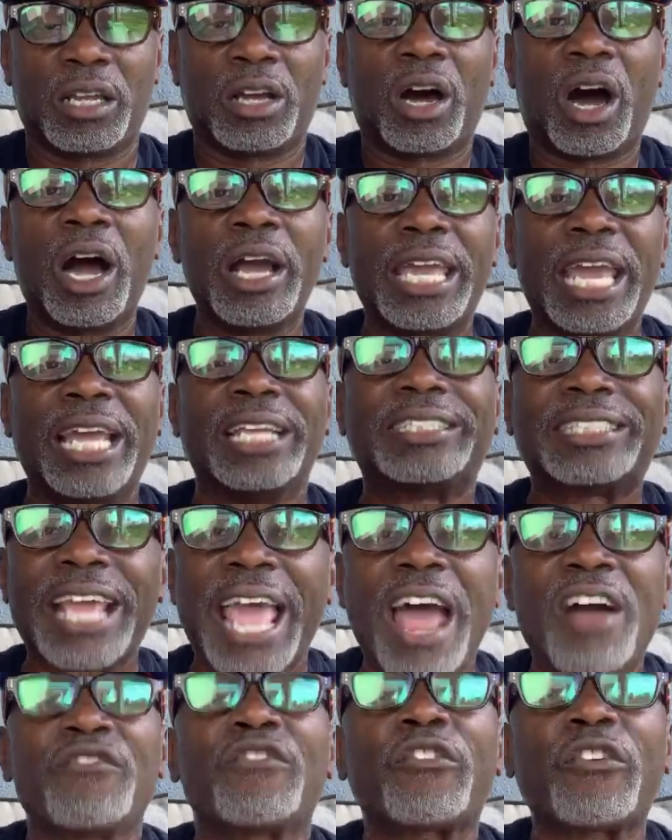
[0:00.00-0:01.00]
against
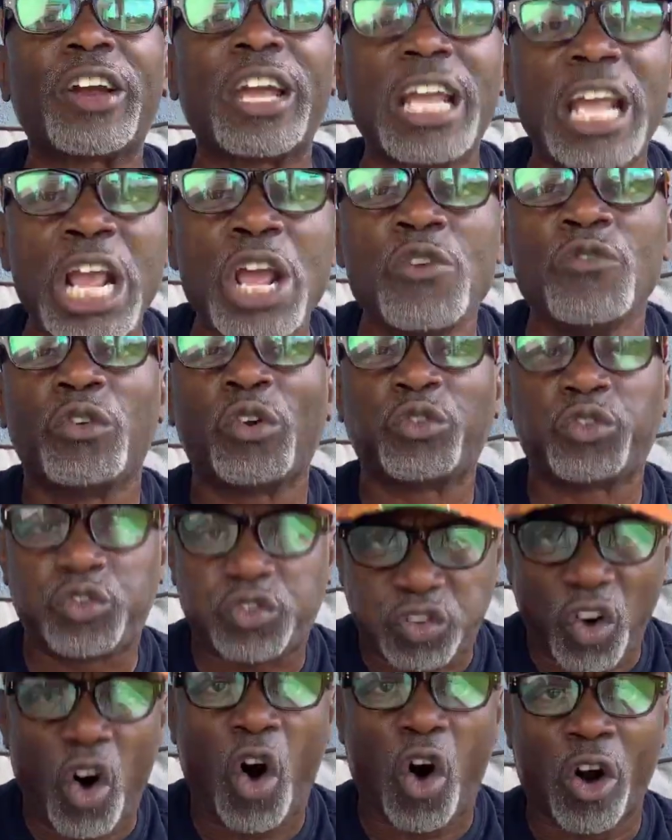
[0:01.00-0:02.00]
every evil
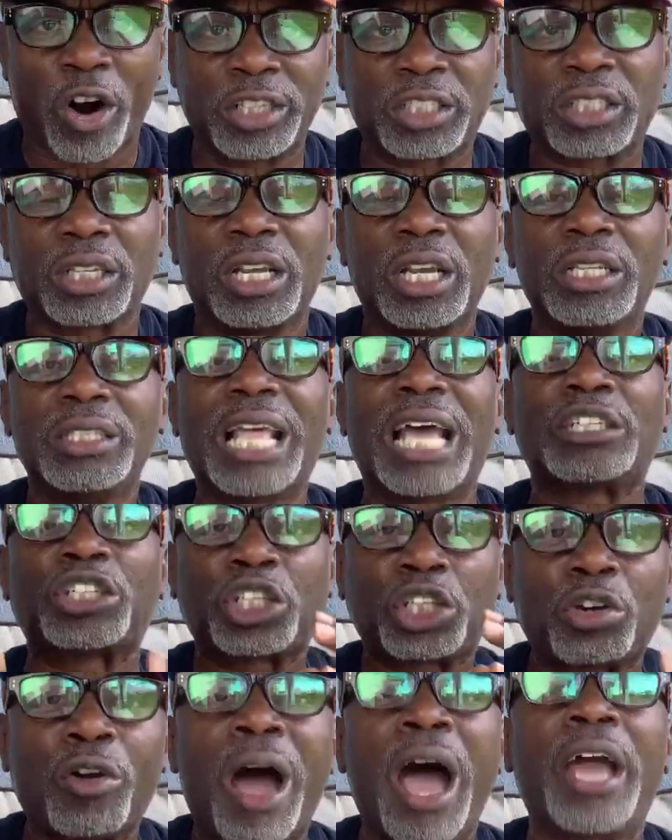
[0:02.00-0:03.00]
force that's
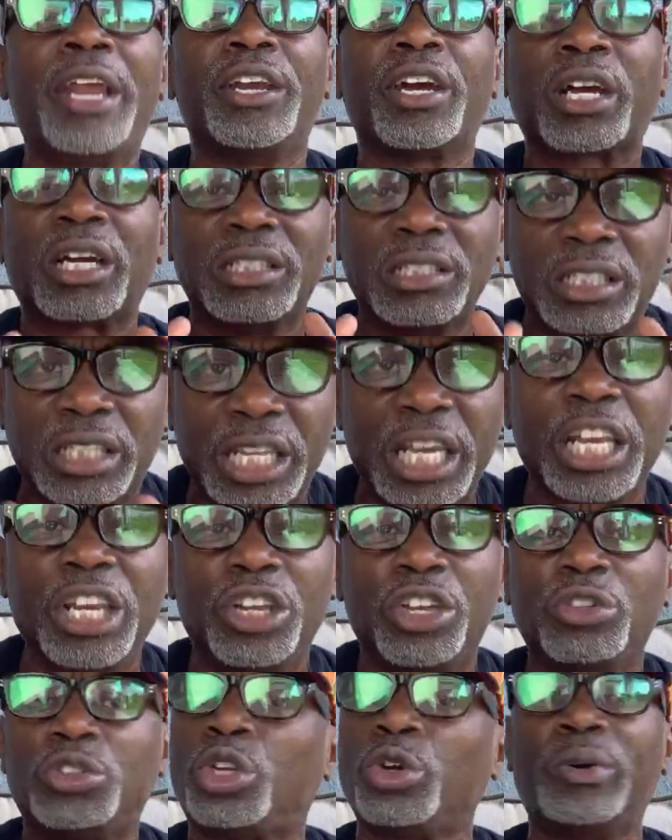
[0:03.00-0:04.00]
trying to
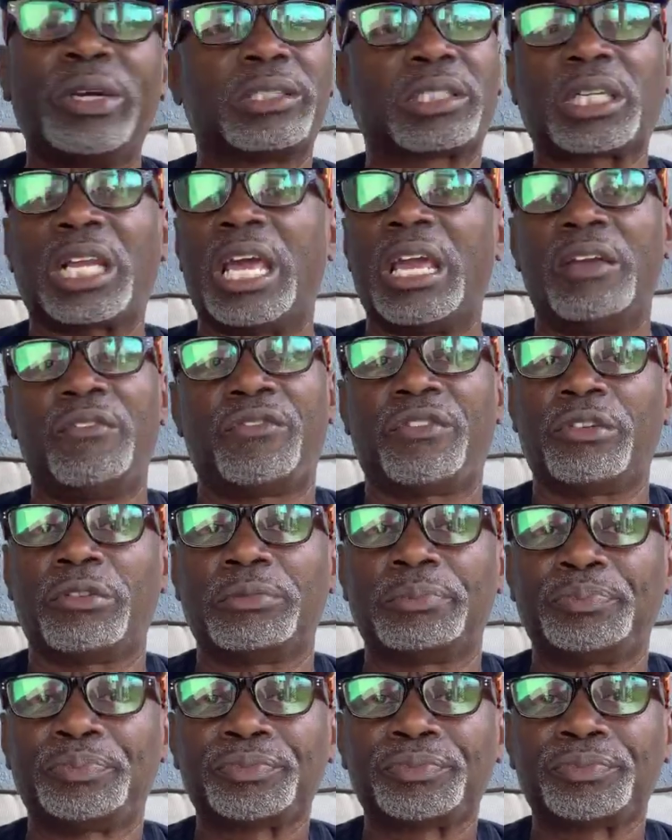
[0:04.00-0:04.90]
continue to enslave you.